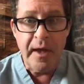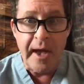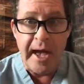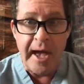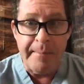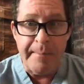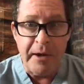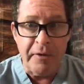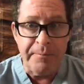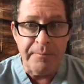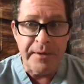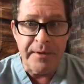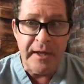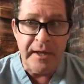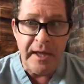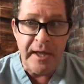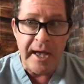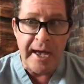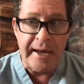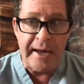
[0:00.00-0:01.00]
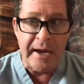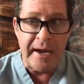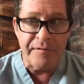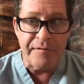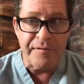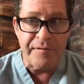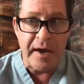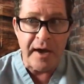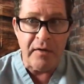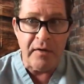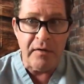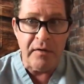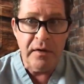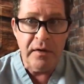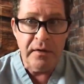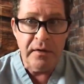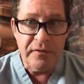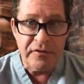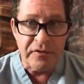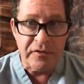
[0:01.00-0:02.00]
M L B, N F L,
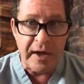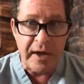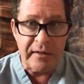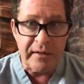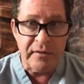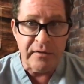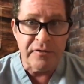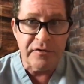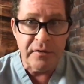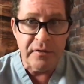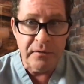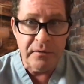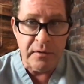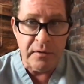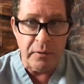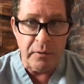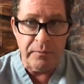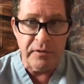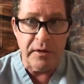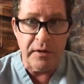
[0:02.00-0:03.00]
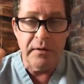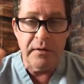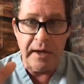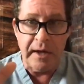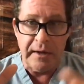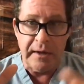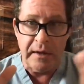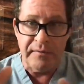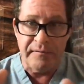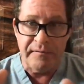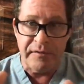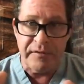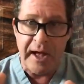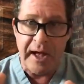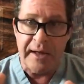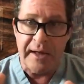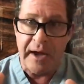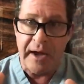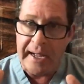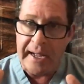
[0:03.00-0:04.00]
cyclists. Oh,
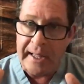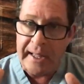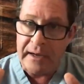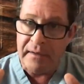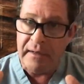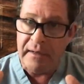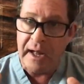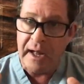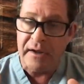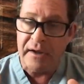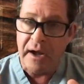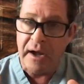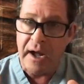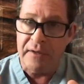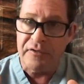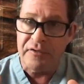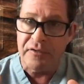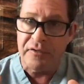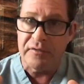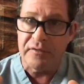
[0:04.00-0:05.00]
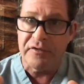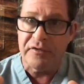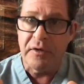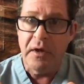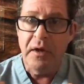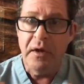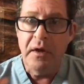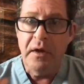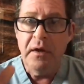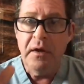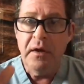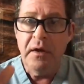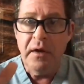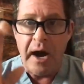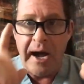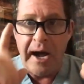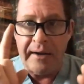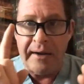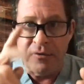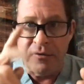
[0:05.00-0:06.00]
Vlad, I get a lot of consults.
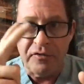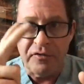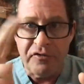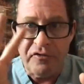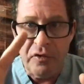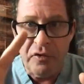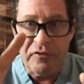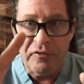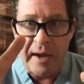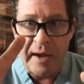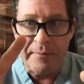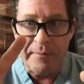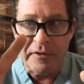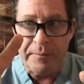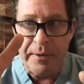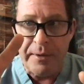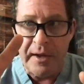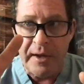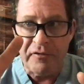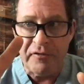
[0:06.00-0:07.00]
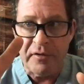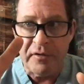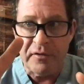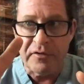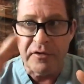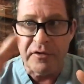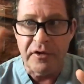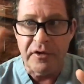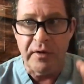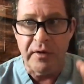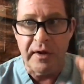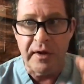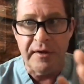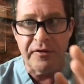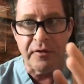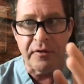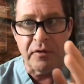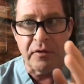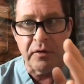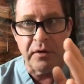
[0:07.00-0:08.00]
I, there's two types of patients. You're
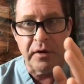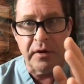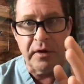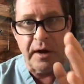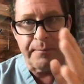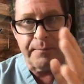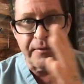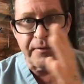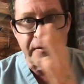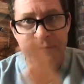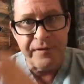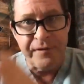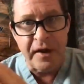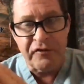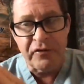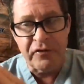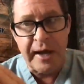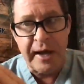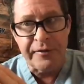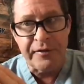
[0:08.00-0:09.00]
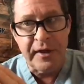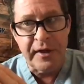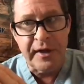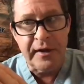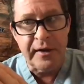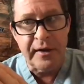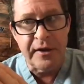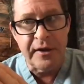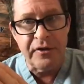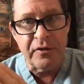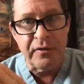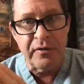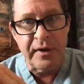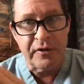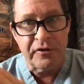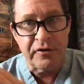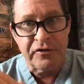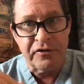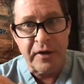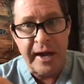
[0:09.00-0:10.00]
either a professional athlete and
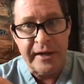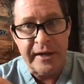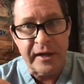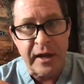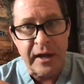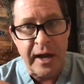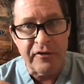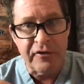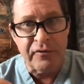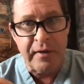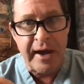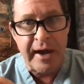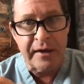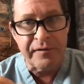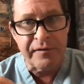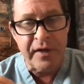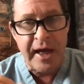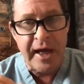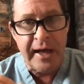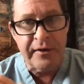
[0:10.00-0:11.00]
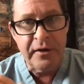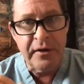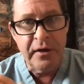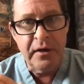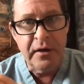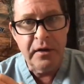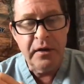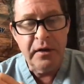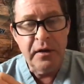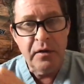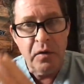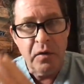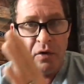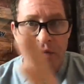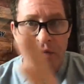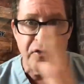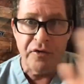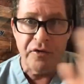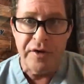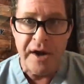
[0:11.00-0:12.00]
you're signing contracts, Vlad,
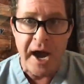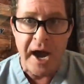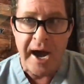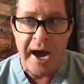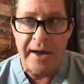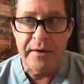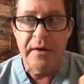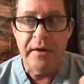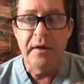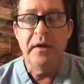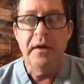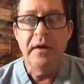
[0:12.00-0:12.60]
or you're not.